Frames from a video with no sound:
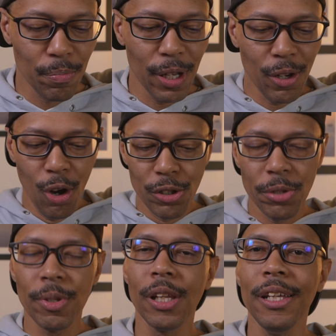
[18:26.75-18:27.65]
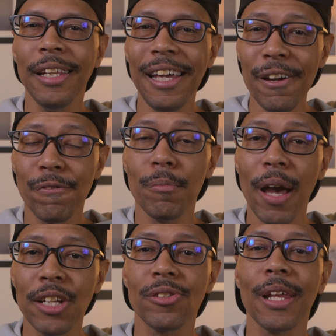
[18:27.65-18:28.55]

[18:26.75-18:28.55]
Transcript: but ultimately the information